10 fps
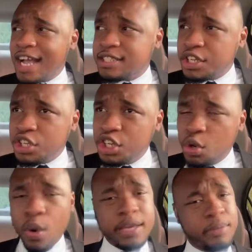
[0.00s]
as a
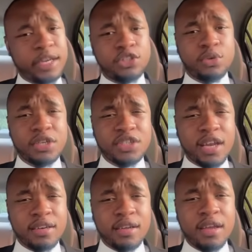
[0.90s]
new
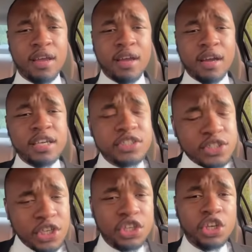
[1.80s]
administration,
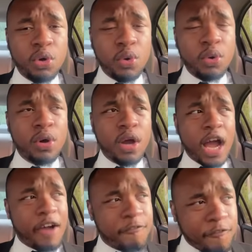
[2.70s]
continue
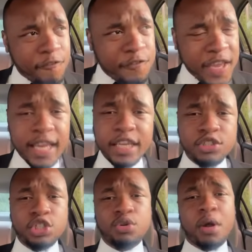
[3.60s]
a
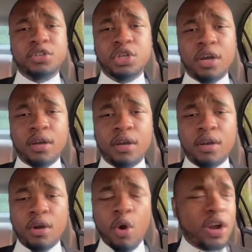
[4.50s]
failing structure
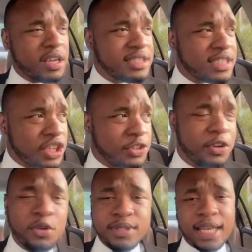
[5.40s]
or
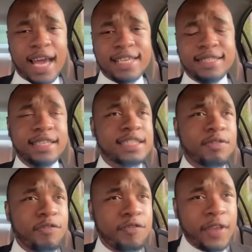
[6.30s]
continue utilizing
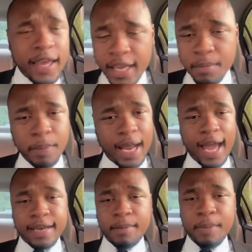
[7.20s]
this failing
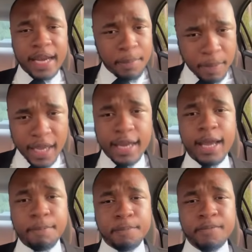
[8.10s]
plan by the
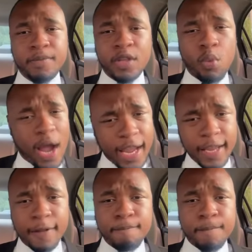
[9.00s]
PNM?
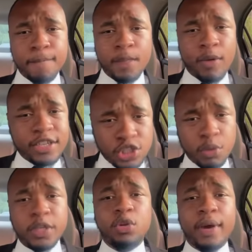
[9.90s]
Why? Why
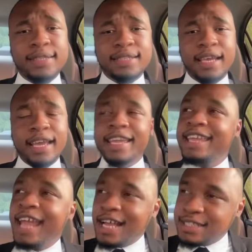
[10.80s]
should we do it?
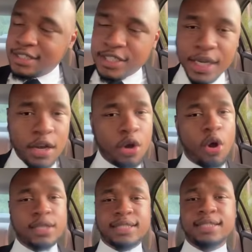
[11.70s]
Yes, it's going to
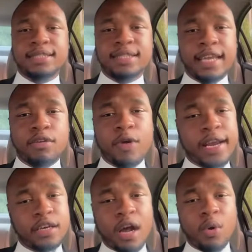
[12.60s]
cost the state
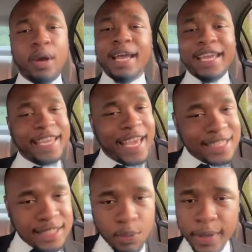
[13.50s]
right now.
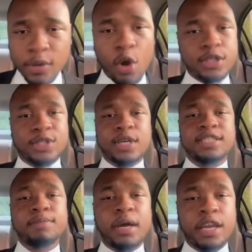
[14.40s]
Yes, it will cost
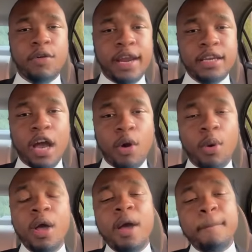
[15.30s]
us money right
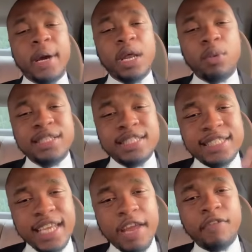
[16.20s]
now. But it will
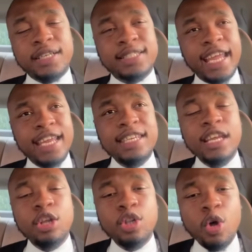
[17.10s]
save us in
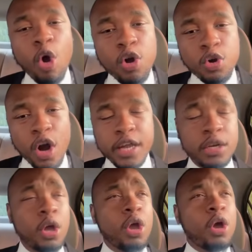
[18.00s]
the long
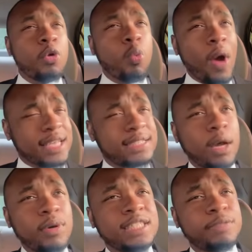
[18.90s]
run.
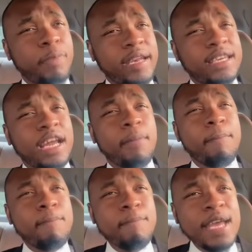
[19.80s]
WASA was
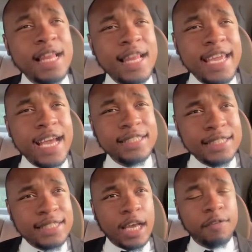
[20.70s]
spending
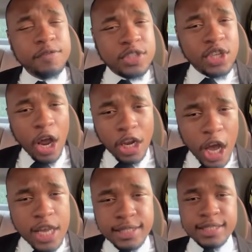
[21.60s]
millions of
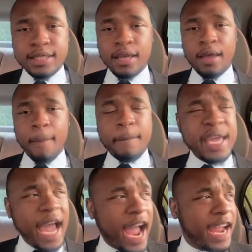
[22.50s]
dollars
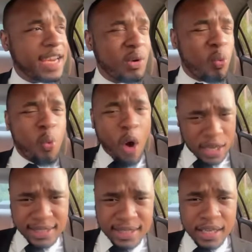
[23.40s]
behind
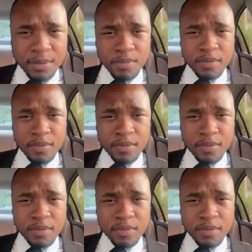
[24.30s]
what?